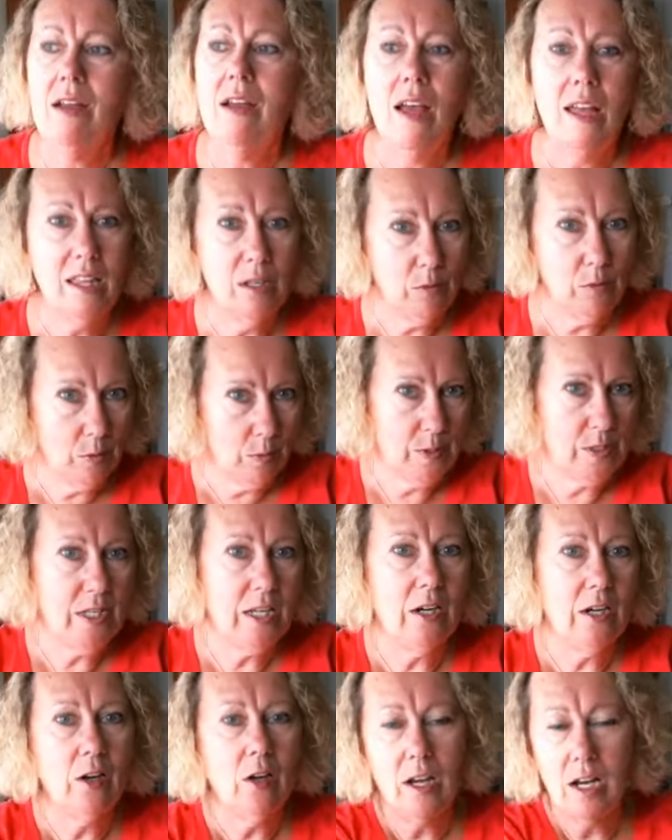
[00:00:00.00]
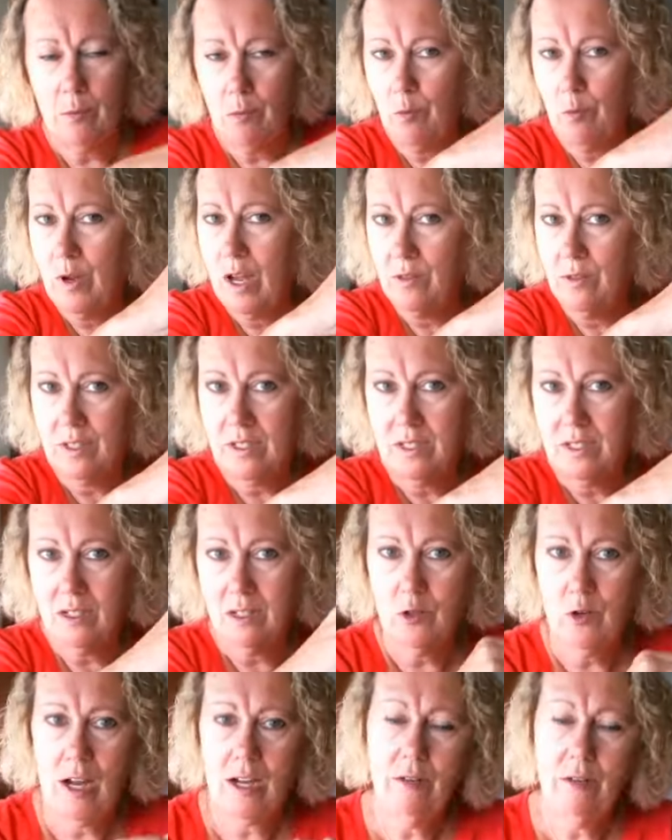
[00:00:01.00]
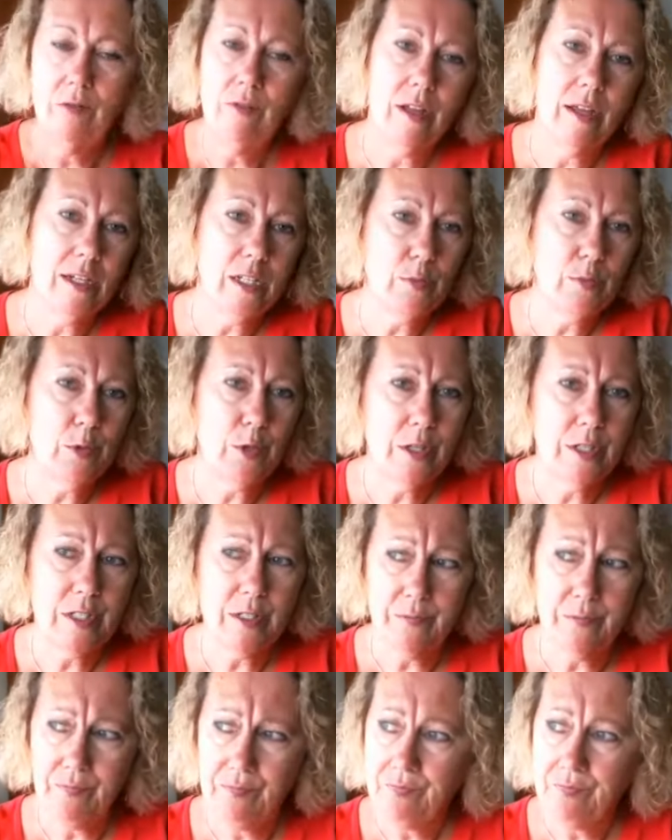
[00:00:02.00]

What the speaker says: And then we proceeded on up, and we had this little dragonfly experience.